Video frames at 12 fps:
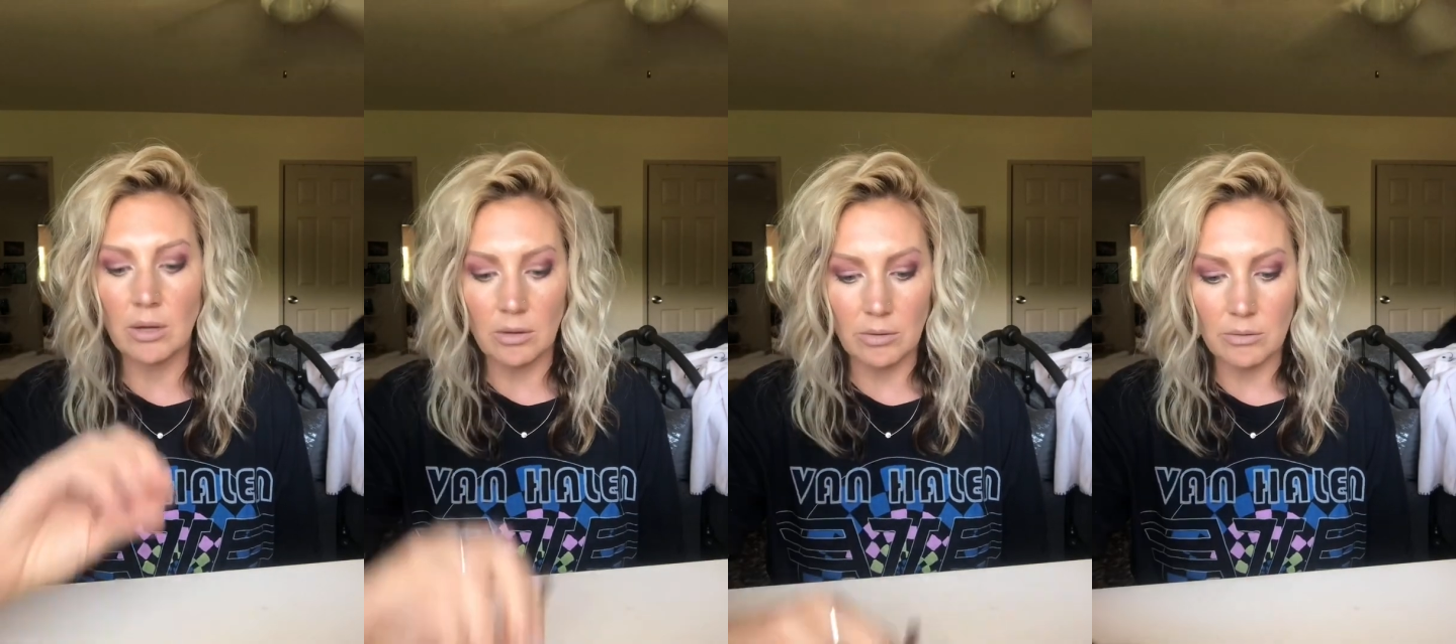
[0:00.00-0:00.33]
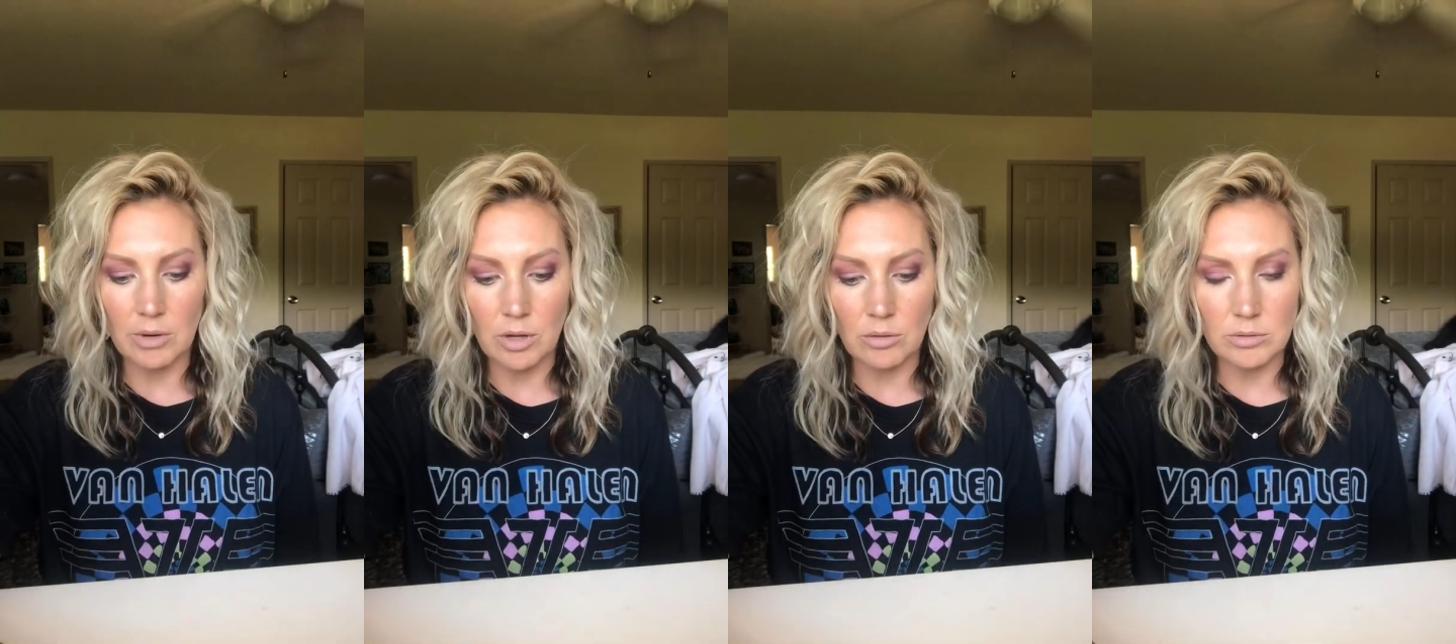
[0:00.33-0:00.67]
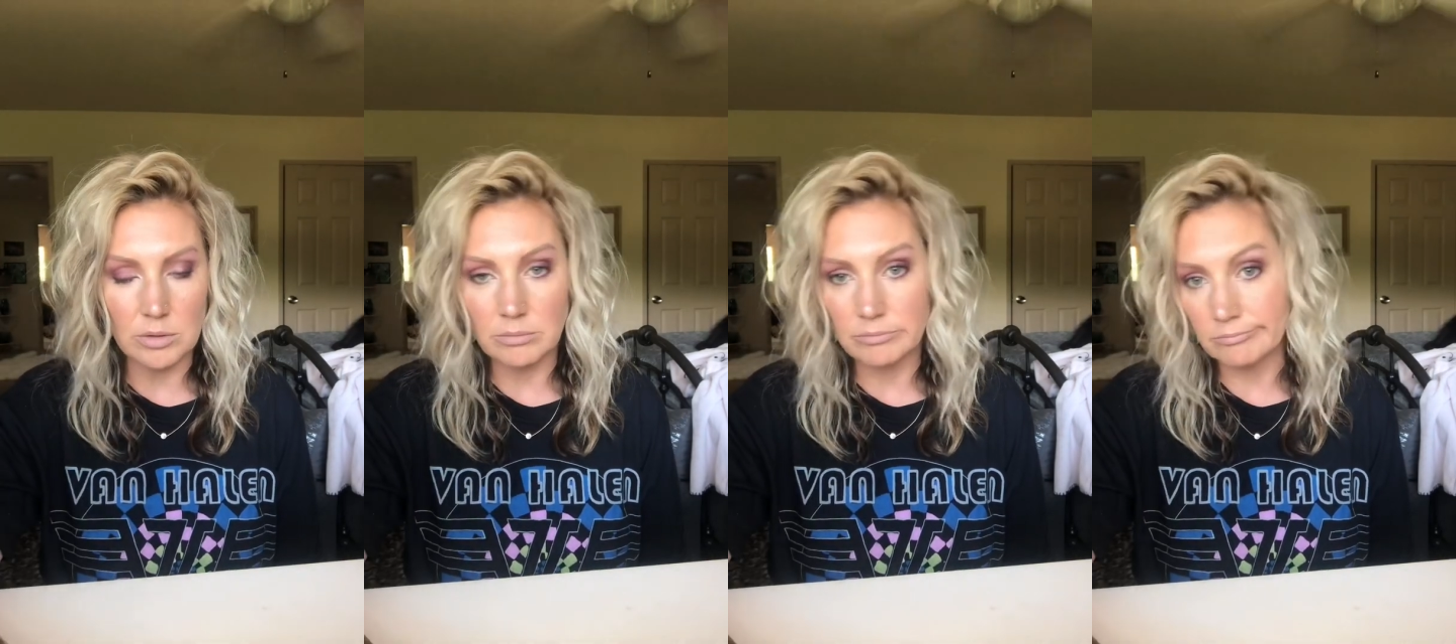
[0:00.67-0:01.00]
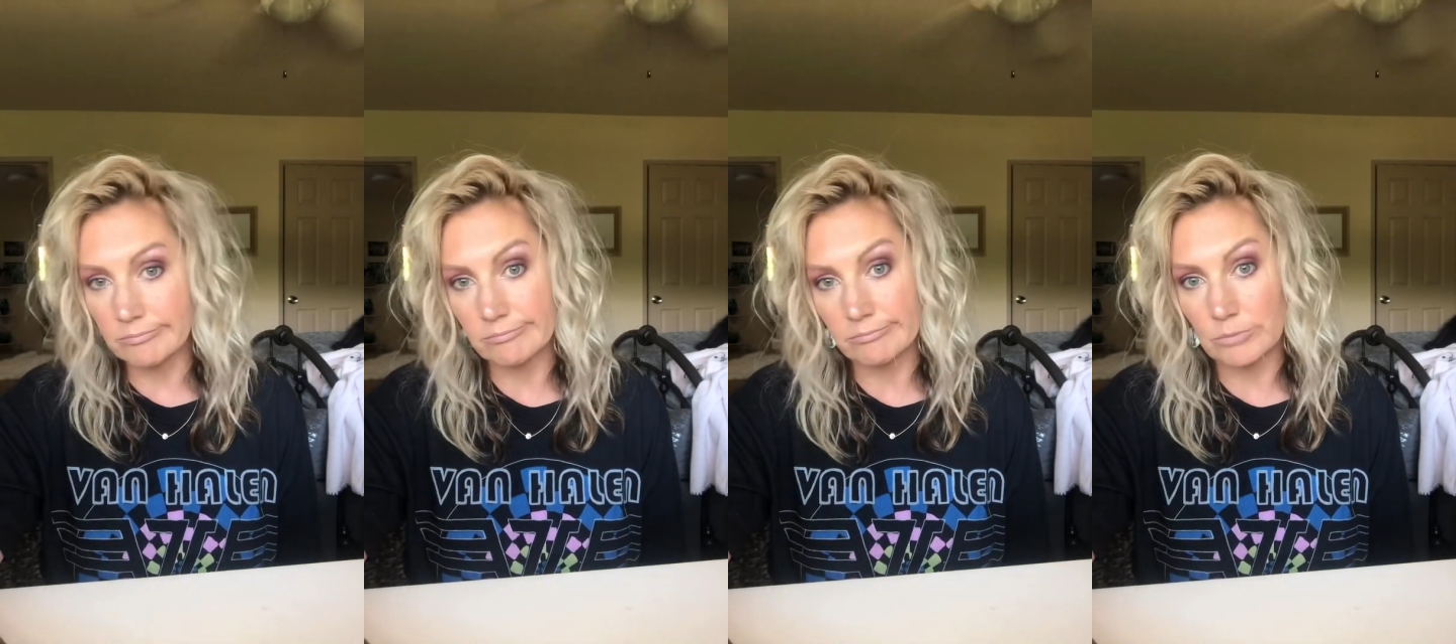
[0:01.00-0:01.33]
all-around
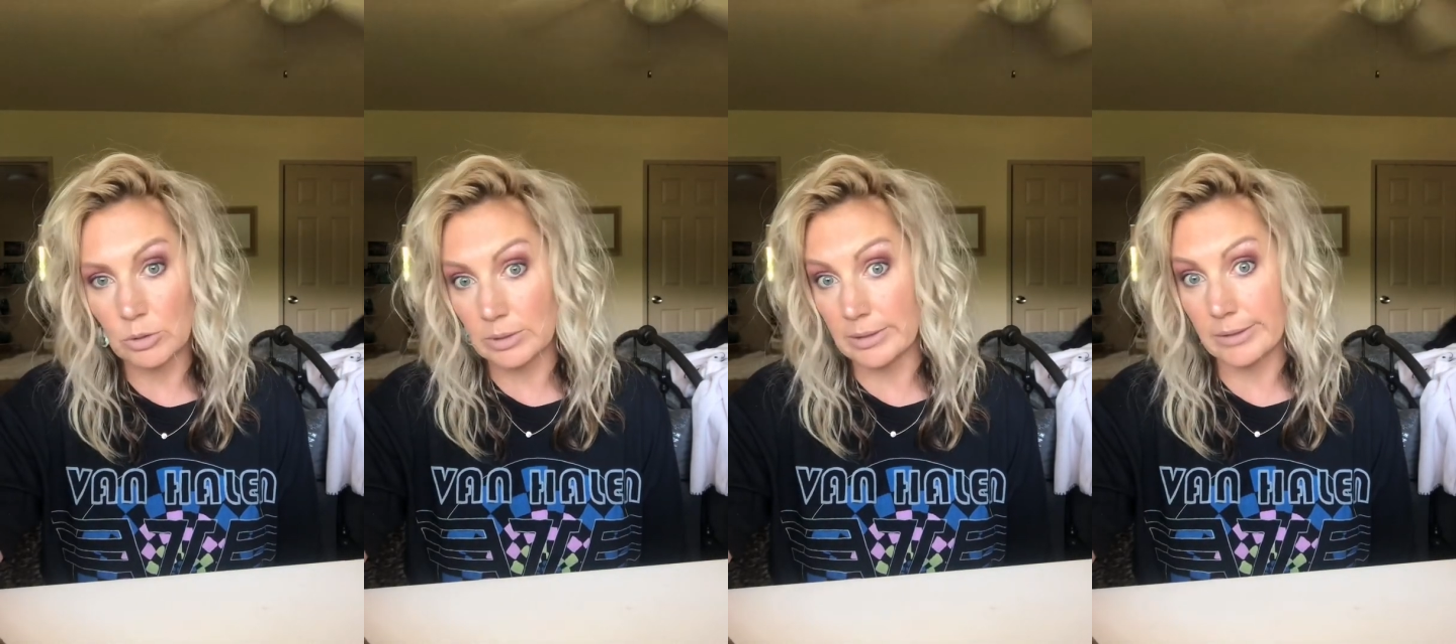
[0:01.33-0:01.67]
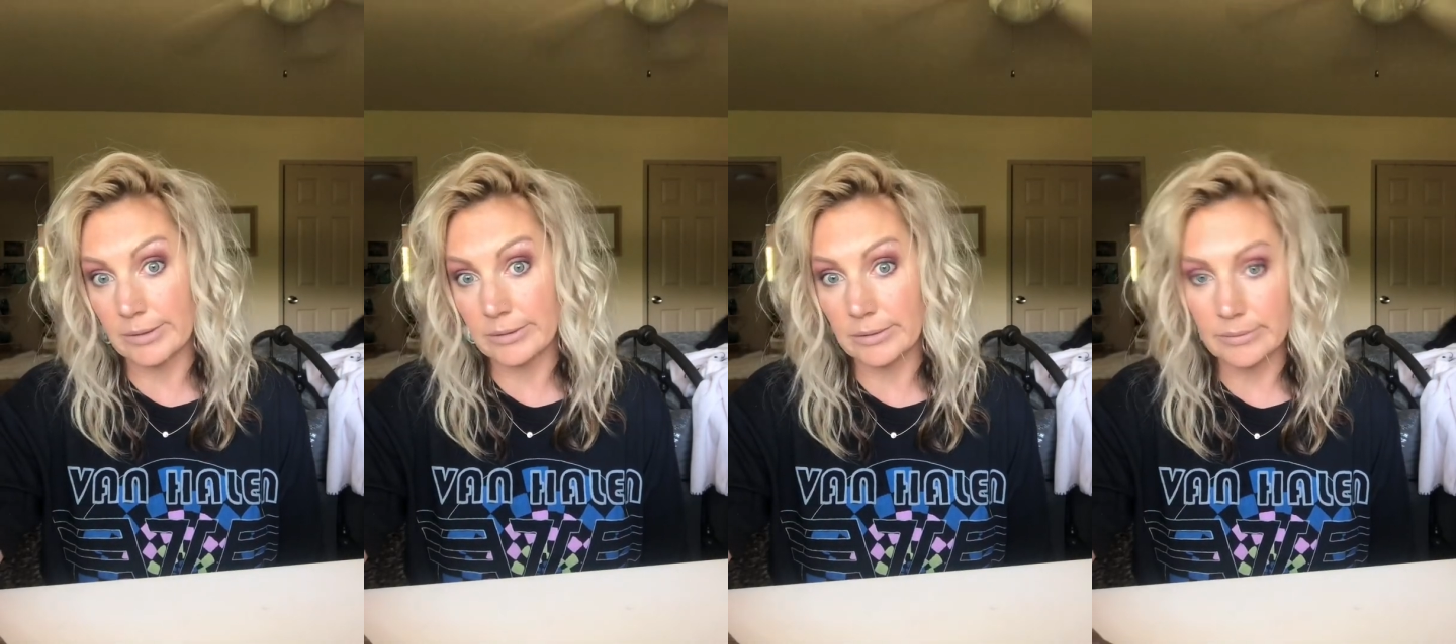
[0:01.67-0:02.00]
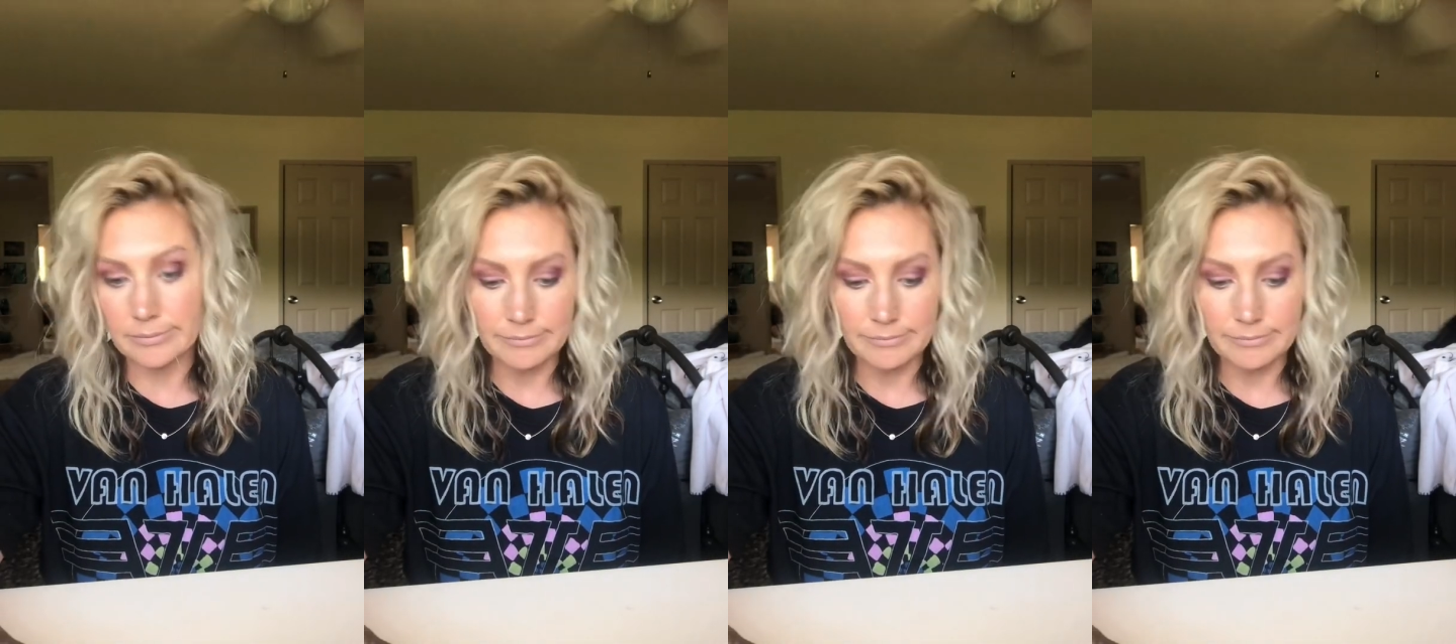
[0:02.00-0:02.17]
multitasker.